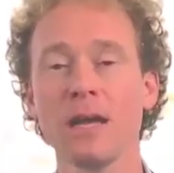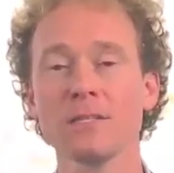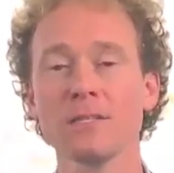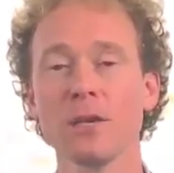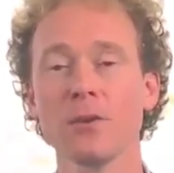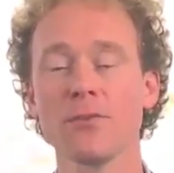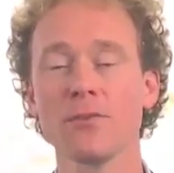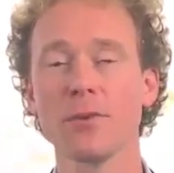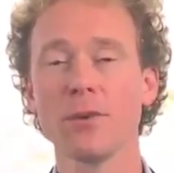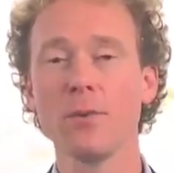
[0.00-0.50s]
And
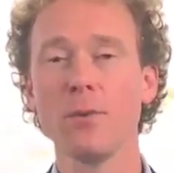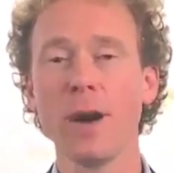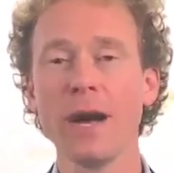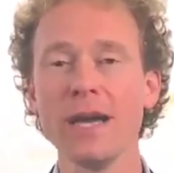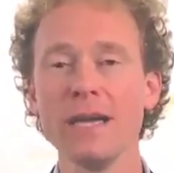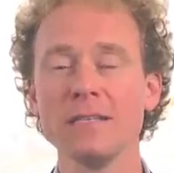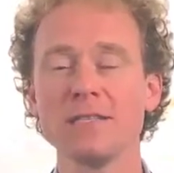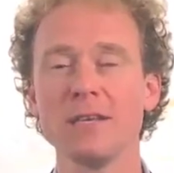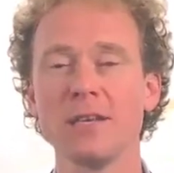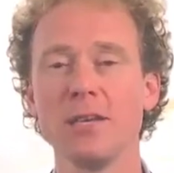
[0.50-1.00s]
so there are
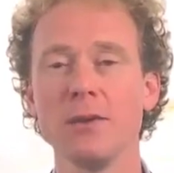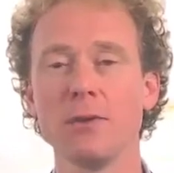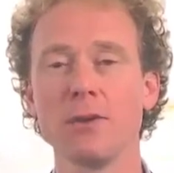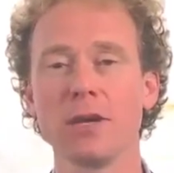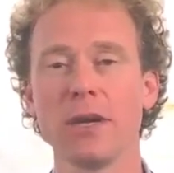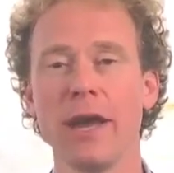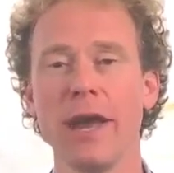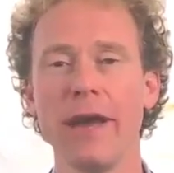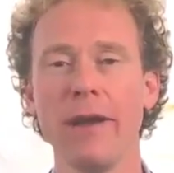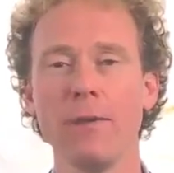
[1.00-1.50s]
ways that you
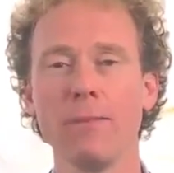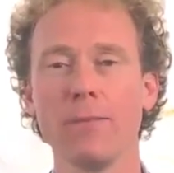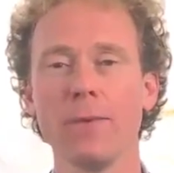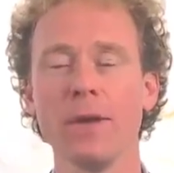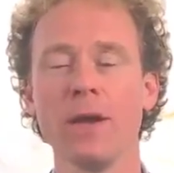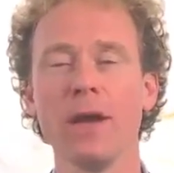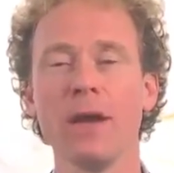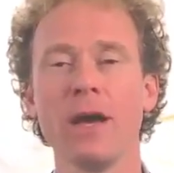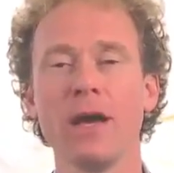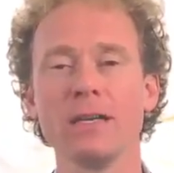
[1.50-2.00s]
can help
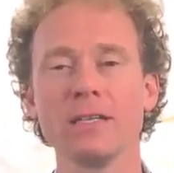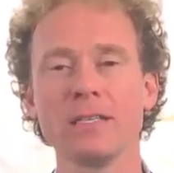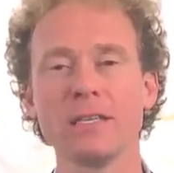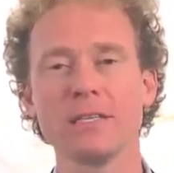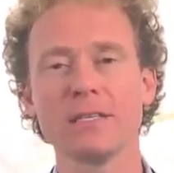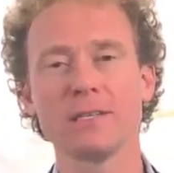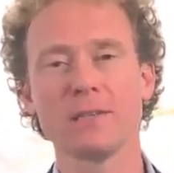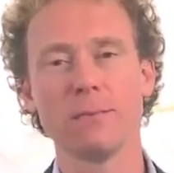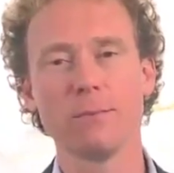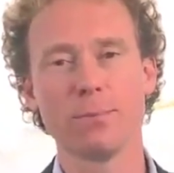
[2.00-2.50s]
a
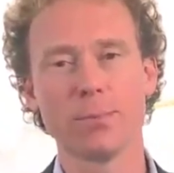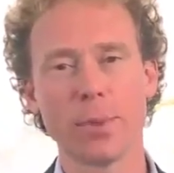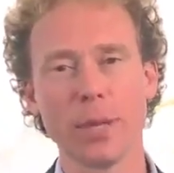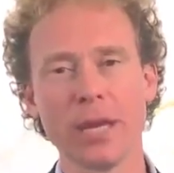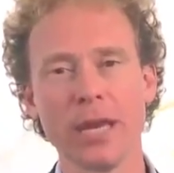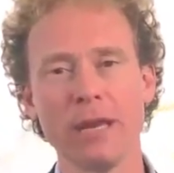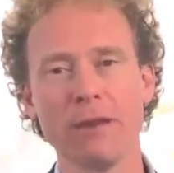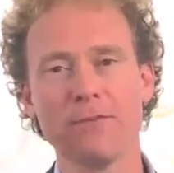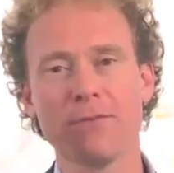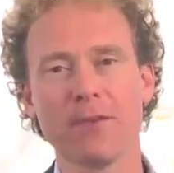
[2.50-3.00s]
system
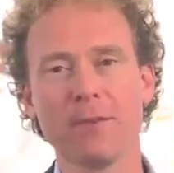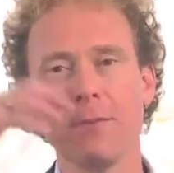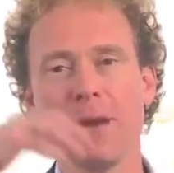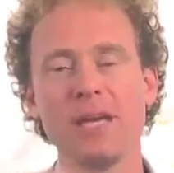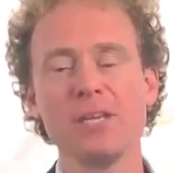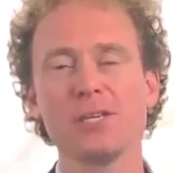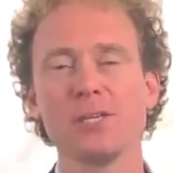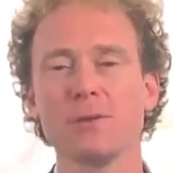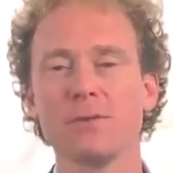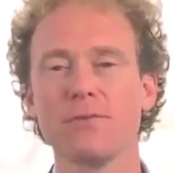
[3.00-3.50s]
bring
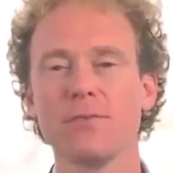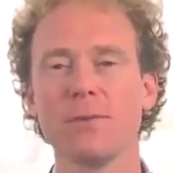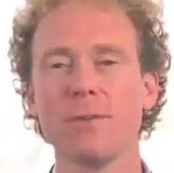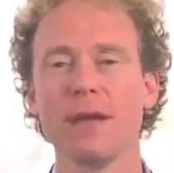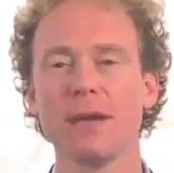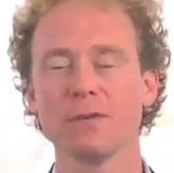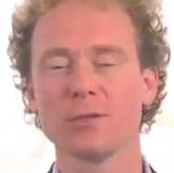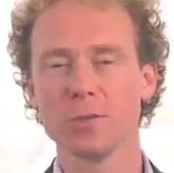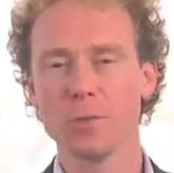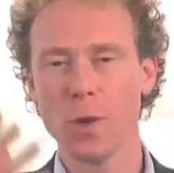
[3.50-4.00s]
information
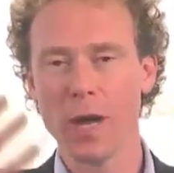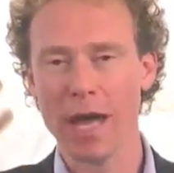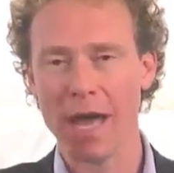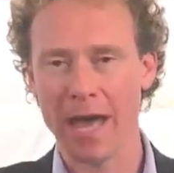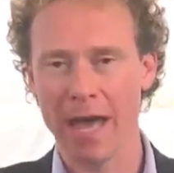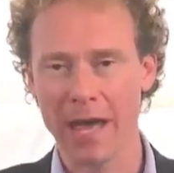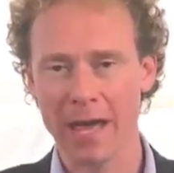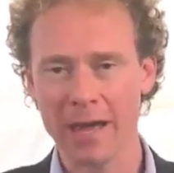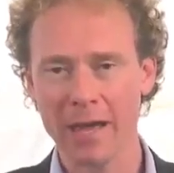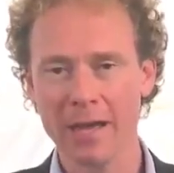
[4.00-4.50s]
from
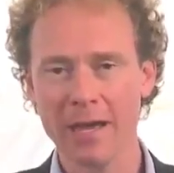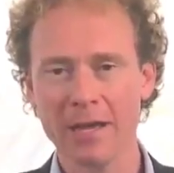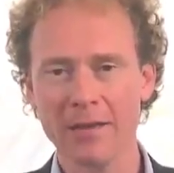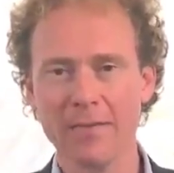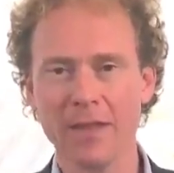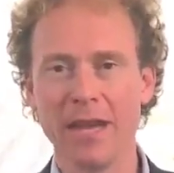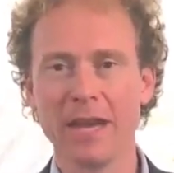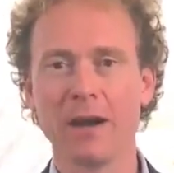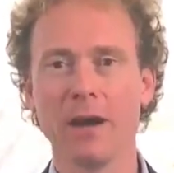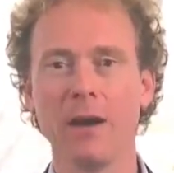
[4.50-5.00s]
elsewhere
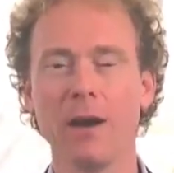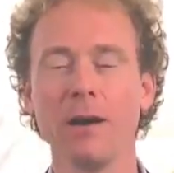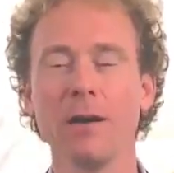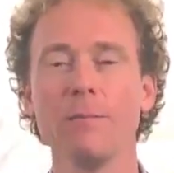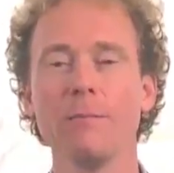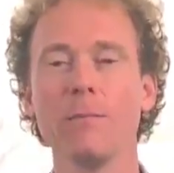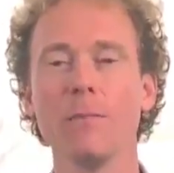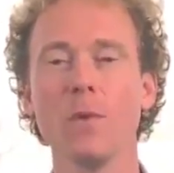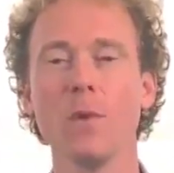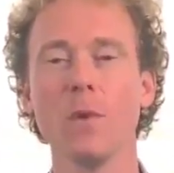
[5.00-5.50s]
that
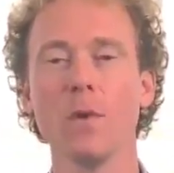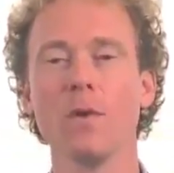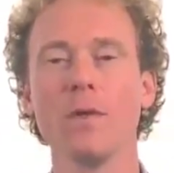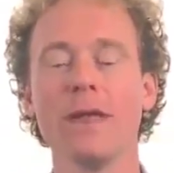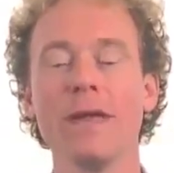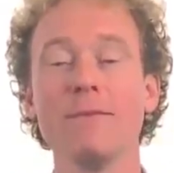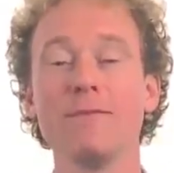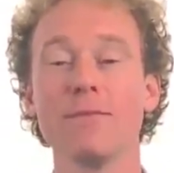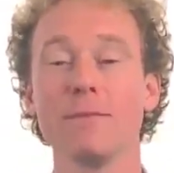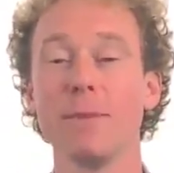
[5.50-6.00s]
are more
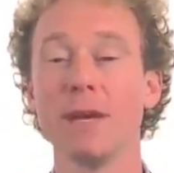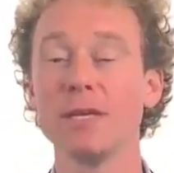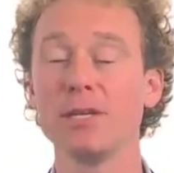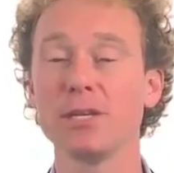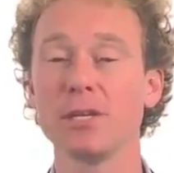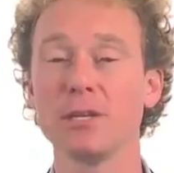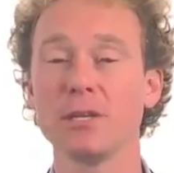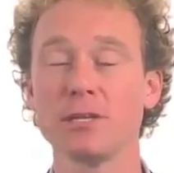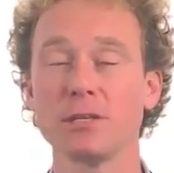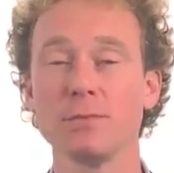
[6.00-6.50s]

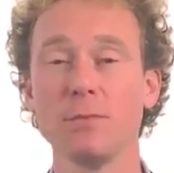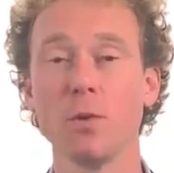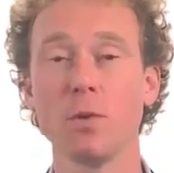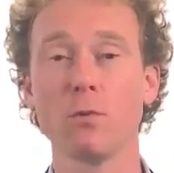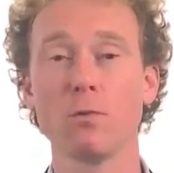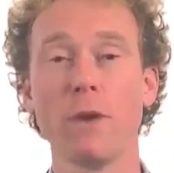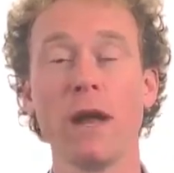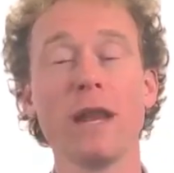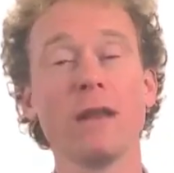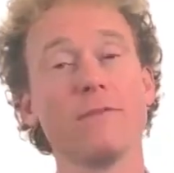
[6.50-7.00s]
information that's
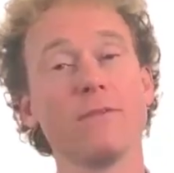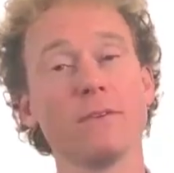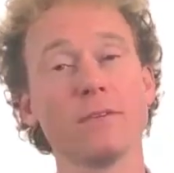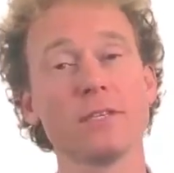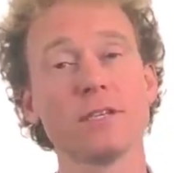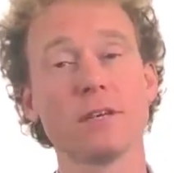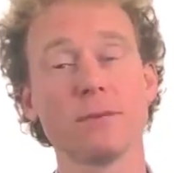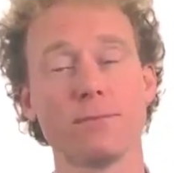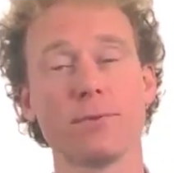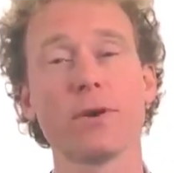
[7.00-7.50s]
more
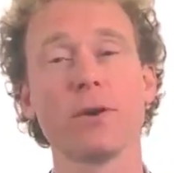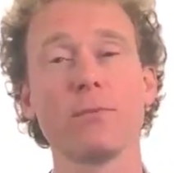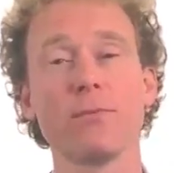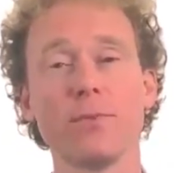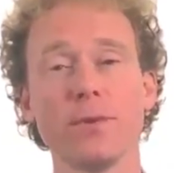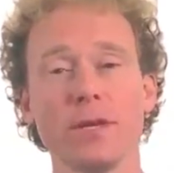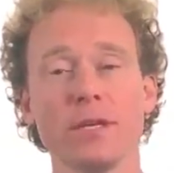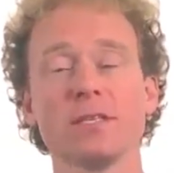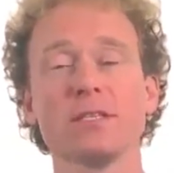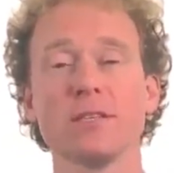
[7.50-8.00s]
relevant and
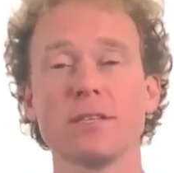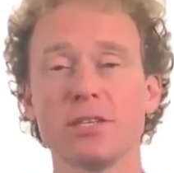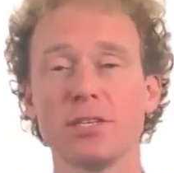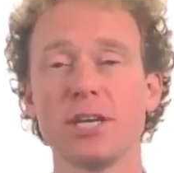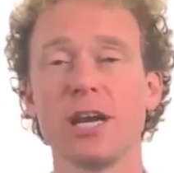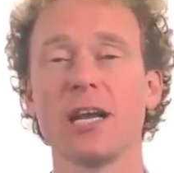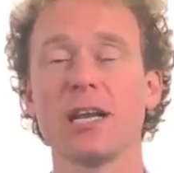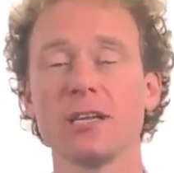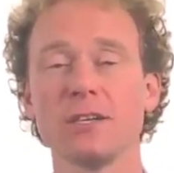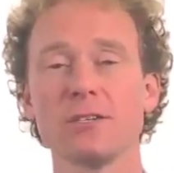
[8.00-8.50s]
appropriate to the
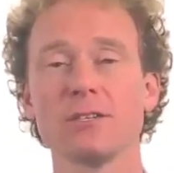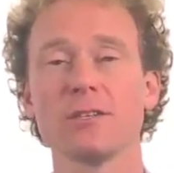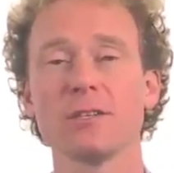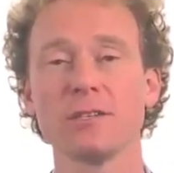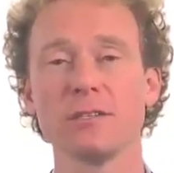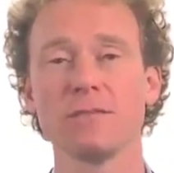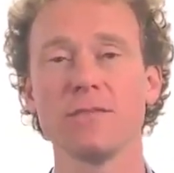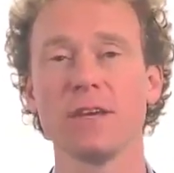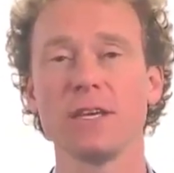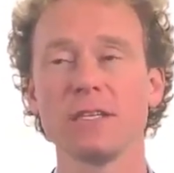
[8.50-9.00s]
challenge
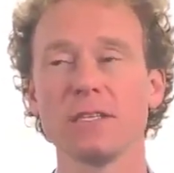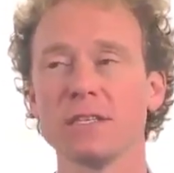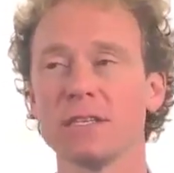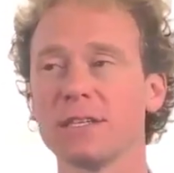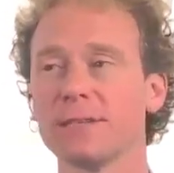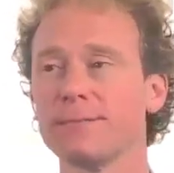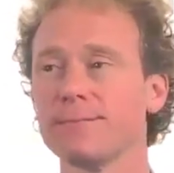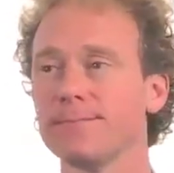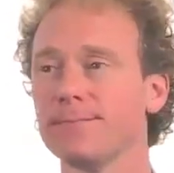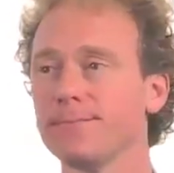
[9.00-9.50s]
that it's
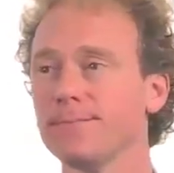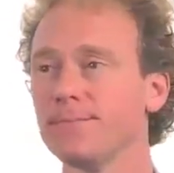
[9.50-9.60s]
facing.